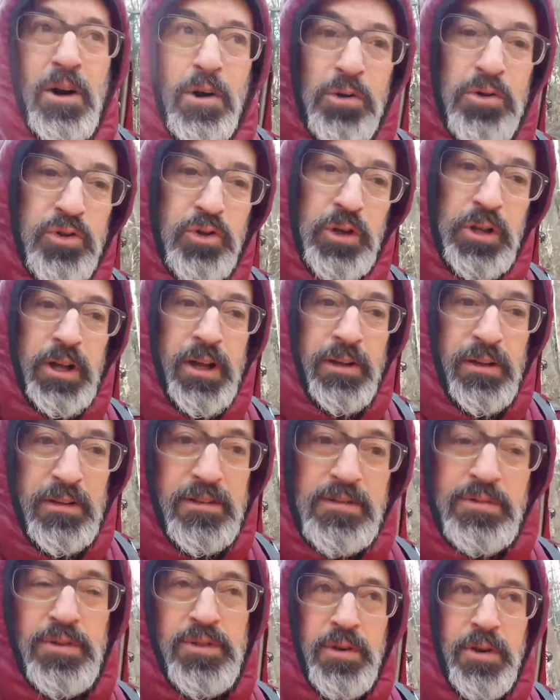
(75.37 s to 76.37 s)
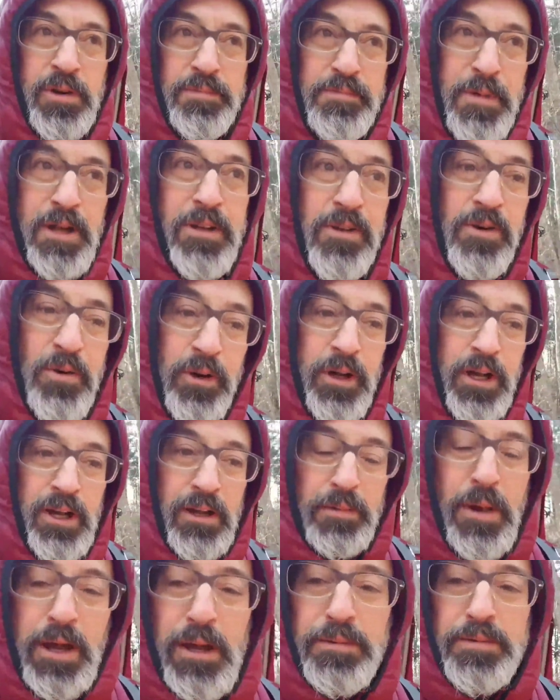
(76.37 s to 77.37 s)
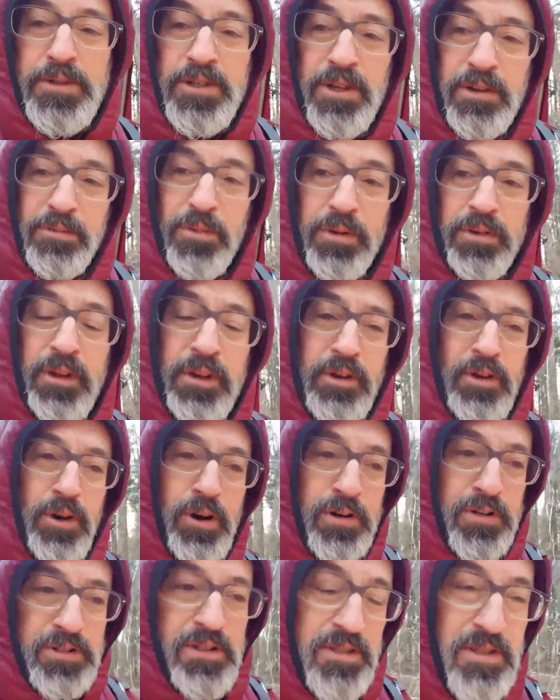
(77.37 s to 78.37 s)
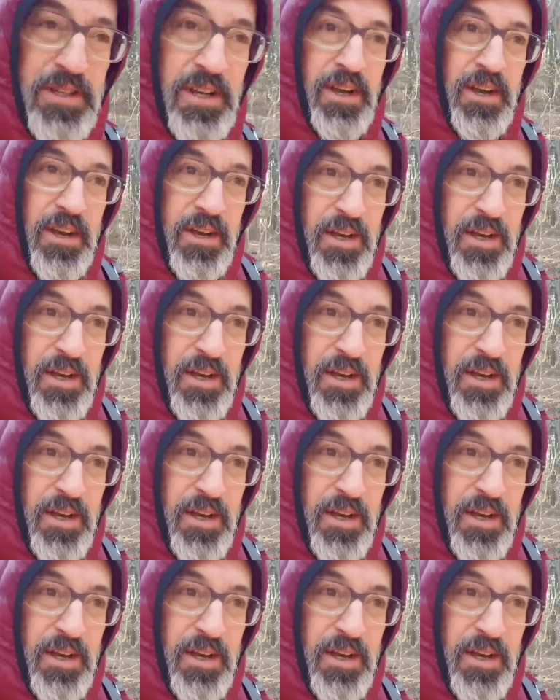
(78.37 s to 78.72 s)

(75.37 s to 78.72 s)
ultralight, so I'm not going ape shit with the costs,